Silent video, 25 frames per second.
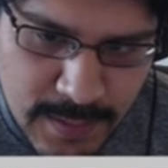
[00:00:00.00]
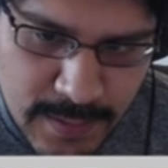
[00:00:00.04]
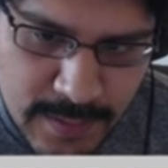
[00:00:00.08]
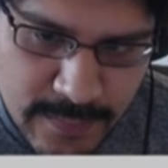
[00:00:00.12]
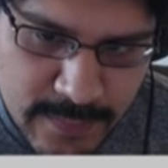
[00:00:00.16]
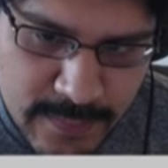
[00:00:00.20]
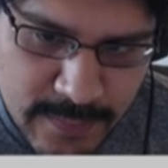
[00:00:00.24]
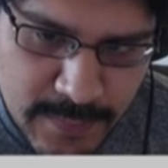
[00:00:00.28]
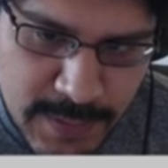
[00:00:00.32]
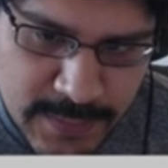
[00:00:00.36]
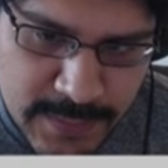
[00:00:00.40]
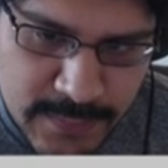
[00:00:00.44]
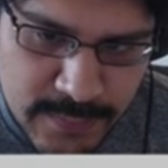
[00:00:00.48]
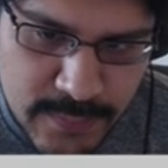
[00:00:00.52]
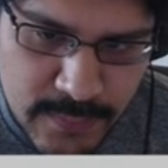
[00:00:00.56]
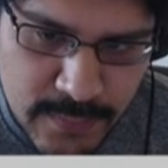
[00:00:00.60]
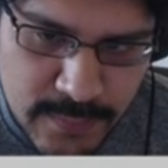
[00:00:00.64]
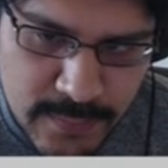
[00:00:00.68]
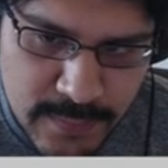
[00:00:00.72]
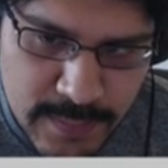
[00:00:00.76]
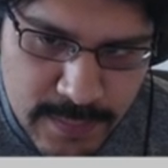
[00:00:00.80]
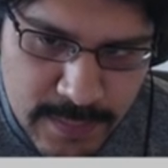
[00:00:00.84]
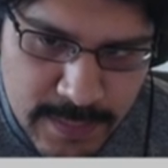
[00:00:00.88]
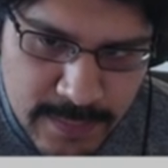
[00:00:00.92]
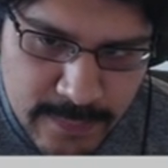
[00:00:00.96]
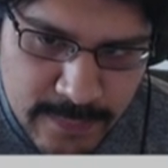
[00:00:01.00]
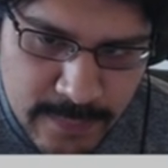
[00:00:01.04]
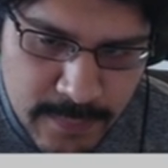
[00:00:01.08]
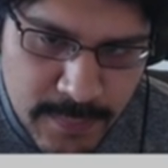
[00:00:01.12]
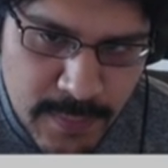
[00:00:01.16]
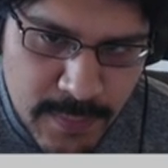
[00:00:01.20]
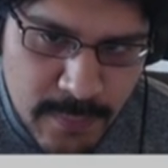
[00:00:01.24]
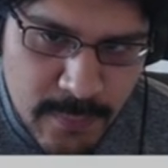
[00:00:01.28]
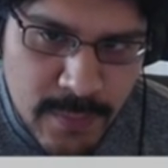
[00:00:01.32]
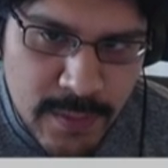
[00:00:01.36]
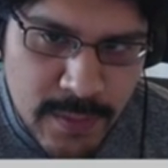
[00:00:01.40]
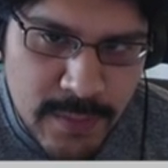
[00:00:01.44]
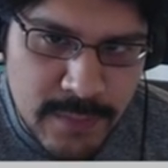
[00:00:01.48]
symmetrical, and that's not what
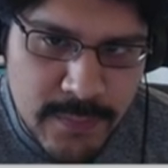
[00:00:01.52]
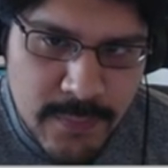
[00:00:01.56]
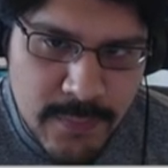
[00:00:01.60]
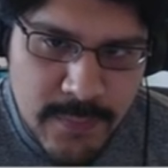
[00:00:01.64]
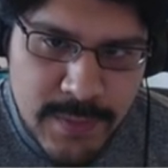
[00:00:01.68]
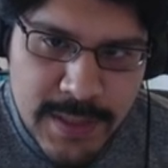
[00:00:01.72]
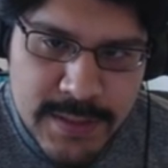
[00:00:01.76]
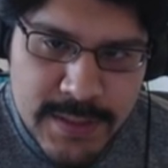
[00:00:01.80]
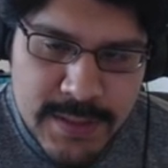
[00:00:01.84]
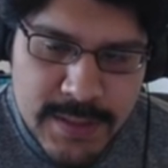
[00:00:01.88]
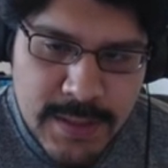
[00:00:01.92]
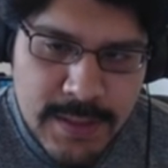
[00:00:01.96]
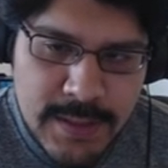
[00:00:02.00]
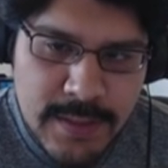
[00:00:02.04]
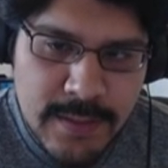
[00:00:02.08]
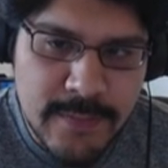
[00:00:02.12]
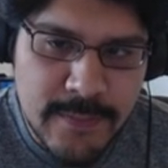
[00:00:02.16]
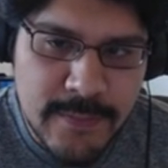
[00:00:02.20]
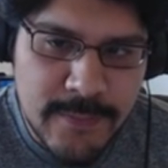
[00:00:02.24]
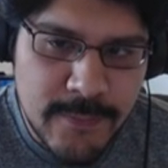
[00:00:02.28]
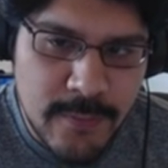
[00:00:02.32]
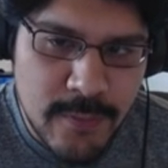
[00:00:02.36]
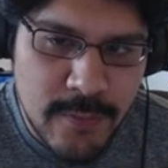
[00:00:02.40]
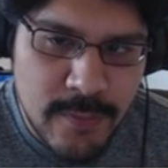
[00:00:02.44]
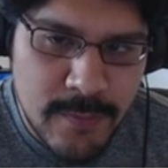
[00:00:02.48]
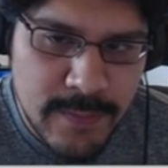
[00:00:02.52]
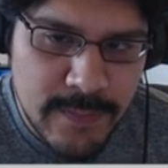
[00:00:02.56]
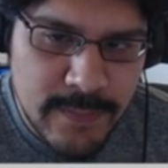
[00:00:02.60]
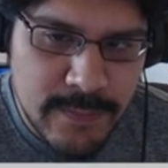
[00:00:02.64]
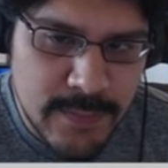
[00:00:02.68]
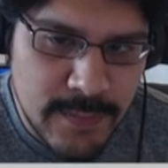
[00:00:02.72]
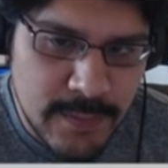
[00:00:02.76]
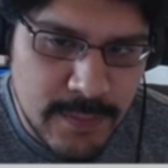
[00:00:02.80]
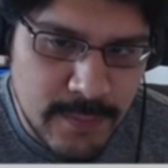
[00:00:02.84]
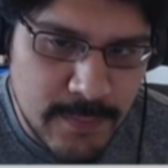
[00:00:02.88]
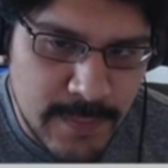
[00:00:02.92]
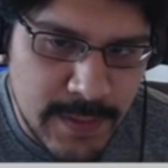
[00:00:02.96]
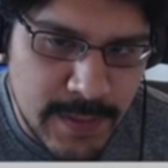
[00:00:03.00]
we want. So we actually need to deform this
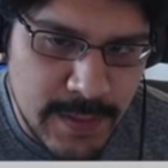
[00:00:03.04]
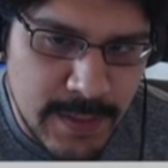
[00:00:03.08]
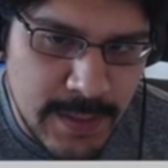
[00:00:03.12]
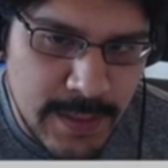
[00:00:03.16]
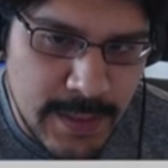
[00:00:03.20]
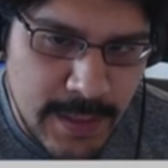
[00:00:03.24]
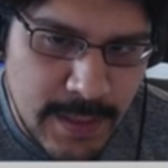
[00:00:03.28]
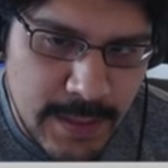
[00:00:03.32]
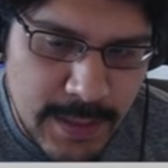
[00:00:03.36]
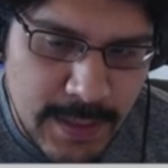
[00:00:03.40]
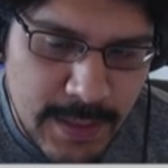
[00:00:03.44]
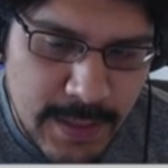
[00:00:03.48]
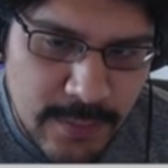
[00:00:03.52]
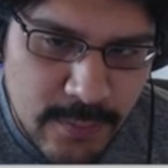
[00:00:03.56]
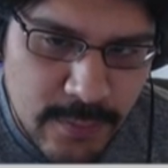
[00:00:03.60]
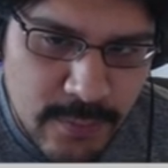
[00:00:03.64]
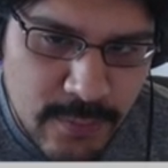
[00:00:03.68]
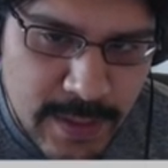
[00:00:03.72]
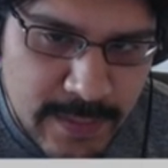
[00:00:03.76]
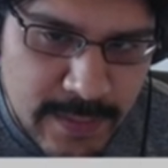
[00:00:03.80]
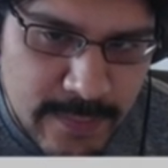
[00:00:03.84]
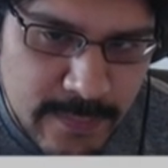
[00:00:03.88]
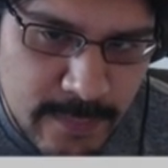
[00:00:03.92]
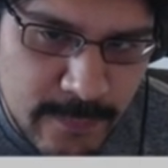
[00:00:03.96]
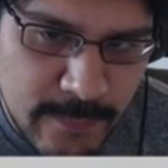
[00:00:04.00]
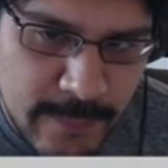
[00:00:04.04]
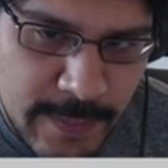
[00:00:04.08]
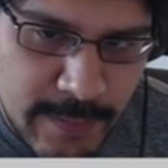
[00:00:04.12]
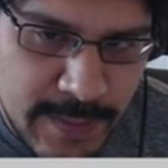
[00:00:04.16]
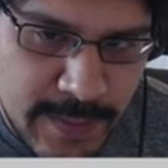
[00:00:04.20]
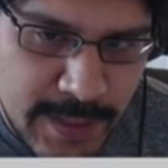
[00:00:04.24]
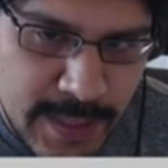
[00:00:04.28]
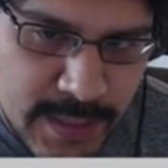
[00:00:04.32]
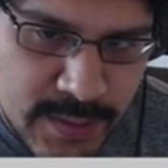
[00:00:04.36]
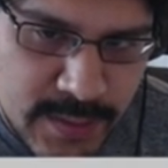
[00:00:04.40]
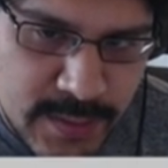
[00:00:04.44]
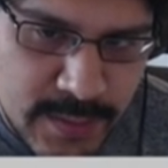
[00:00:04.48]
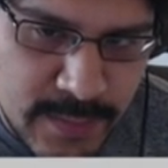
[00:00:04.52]
a little bit, and it can create some
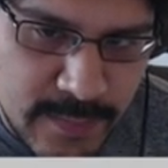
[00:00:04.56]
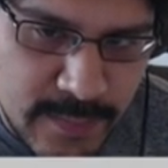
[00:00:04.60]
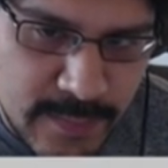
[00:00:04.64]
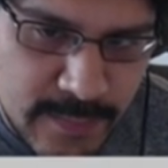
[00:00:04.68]
variation in